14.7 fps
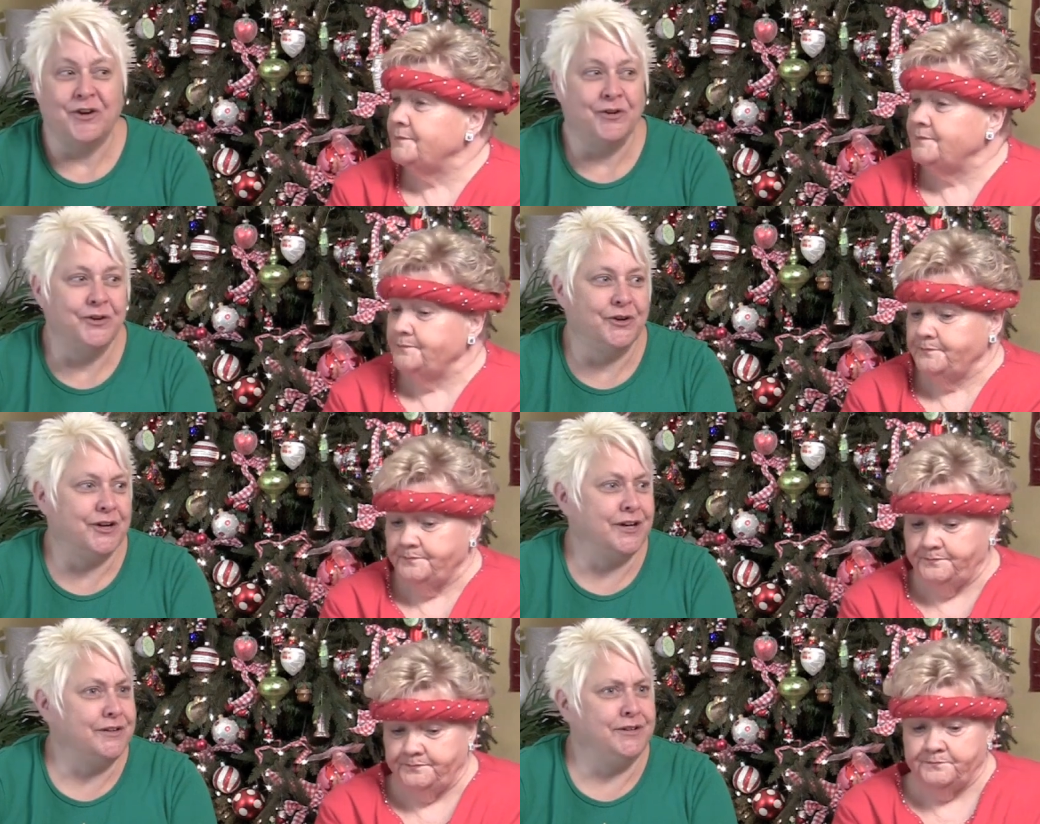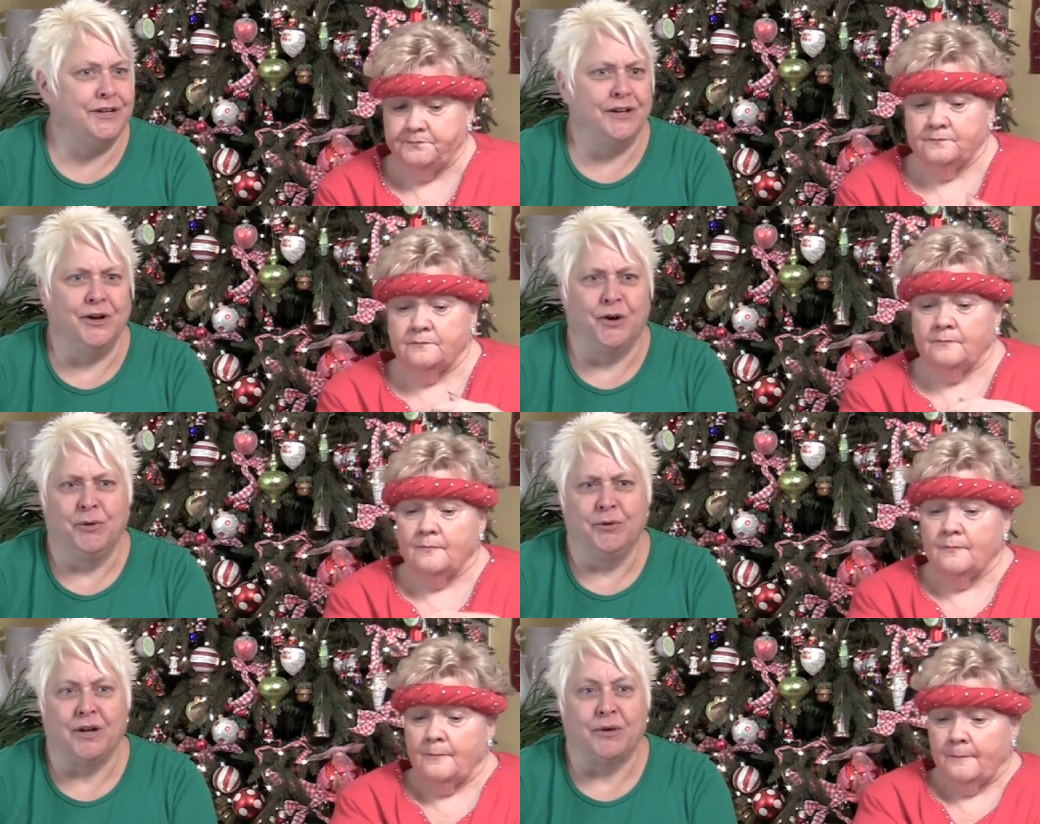Speaker 1: older, and you
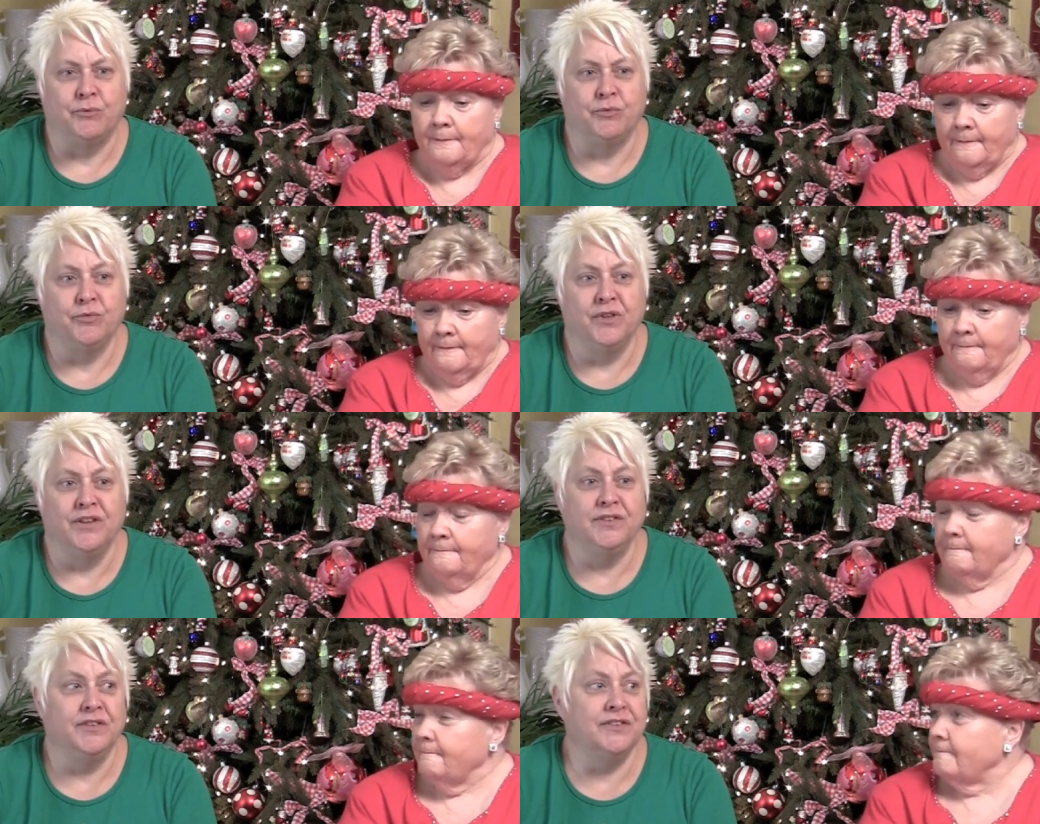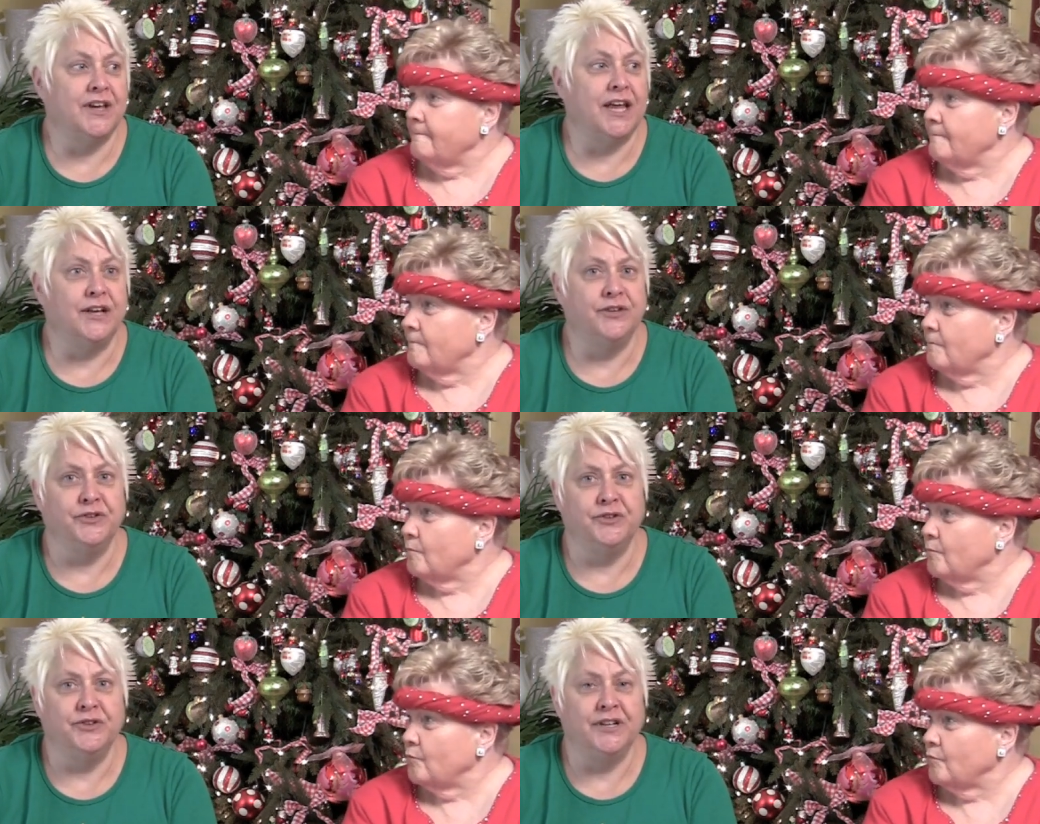know, this
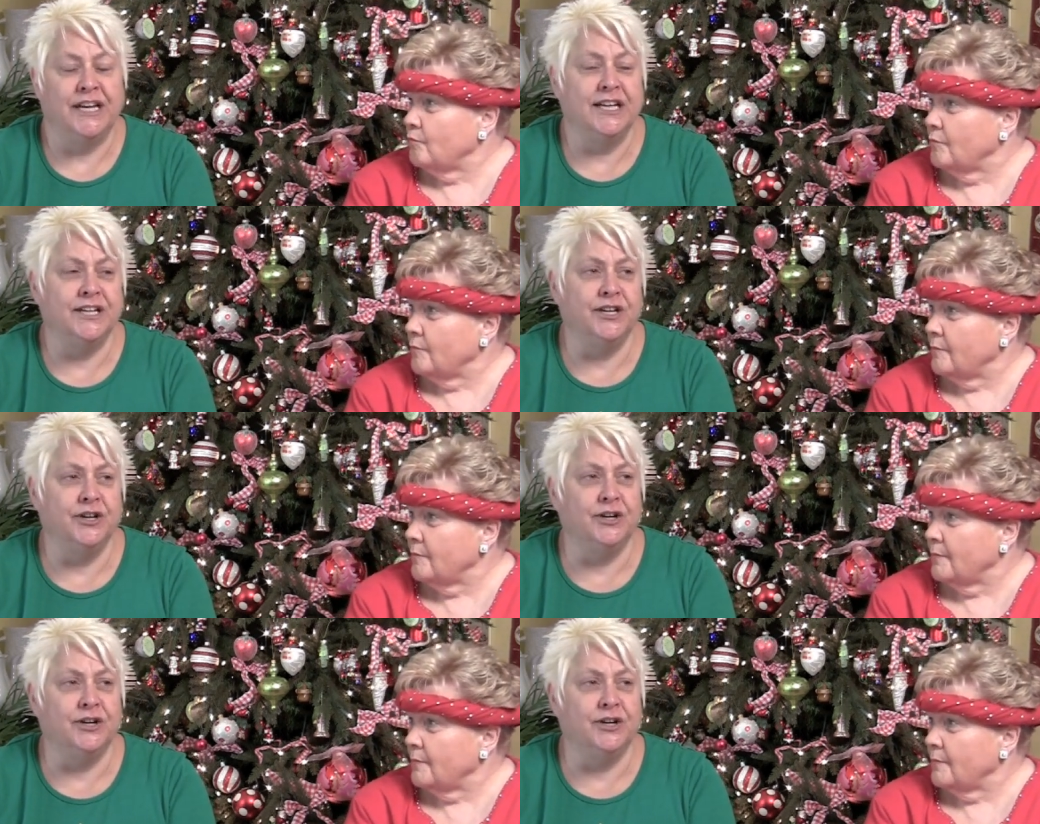entitles you to getting